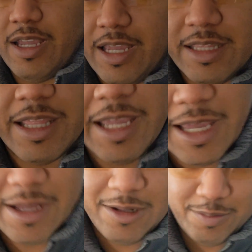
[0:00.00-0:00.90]
and they
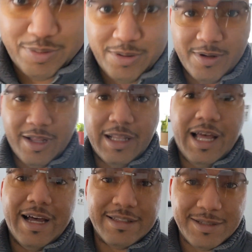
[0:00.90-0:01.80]
help a
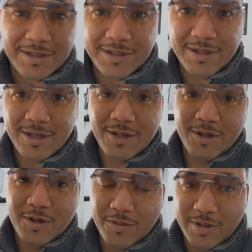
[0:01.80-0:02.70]
lot
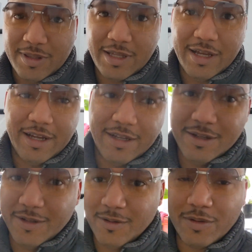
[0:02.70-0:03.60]
with
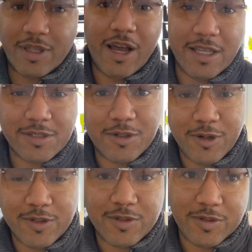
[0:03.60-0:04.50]
cost of
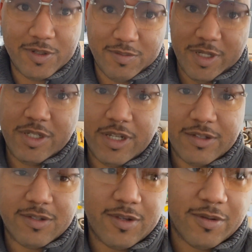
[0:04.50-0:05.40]
groceries. My
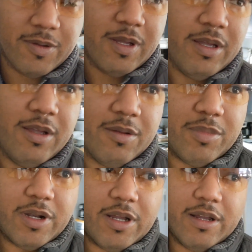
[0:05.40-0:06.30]
chickens do,
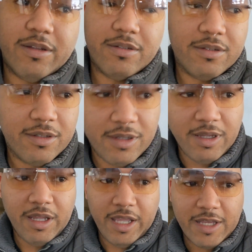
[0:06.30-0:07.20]
but
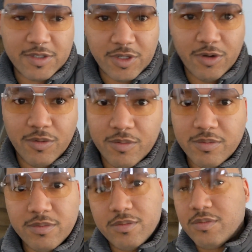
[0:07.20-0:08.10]
yeah. So
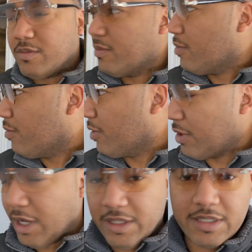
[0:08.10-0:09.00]
with
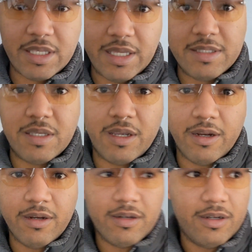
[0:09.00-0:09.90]
all these kids
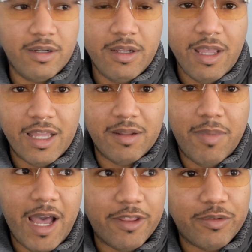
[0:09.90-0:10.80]
here, and the
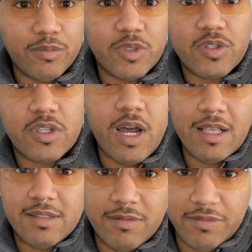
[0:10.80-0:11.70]
bathrooms, it's
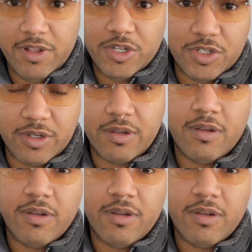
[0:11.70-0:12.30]
constant flushing,